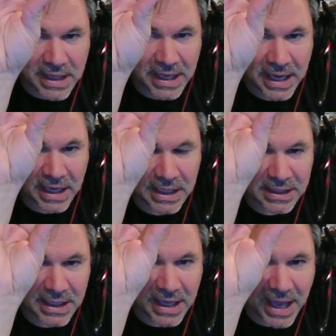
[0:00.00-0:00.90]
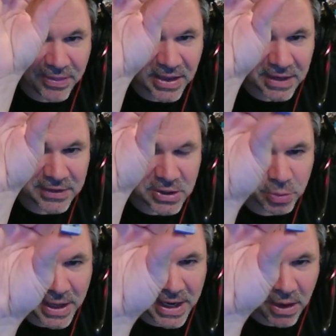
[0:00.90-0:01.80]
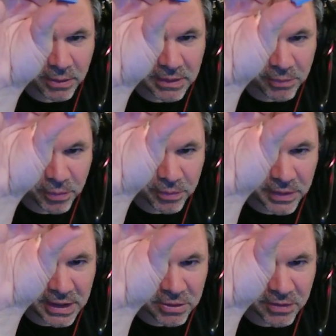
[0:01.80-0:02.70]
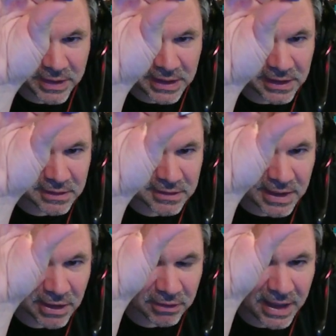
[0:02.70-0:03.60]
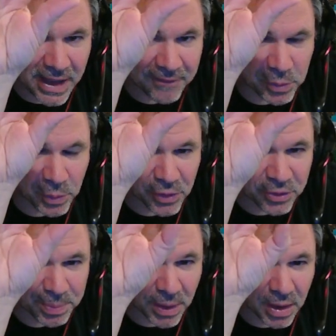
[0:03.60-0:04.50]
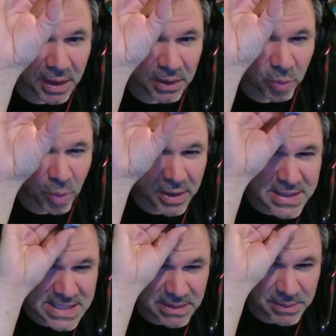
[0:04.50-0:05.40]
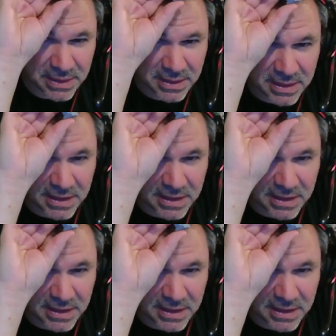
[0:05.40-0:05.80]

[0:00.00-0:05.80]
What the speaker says: And at the end of each round, if each of these that are left will spawn one demon.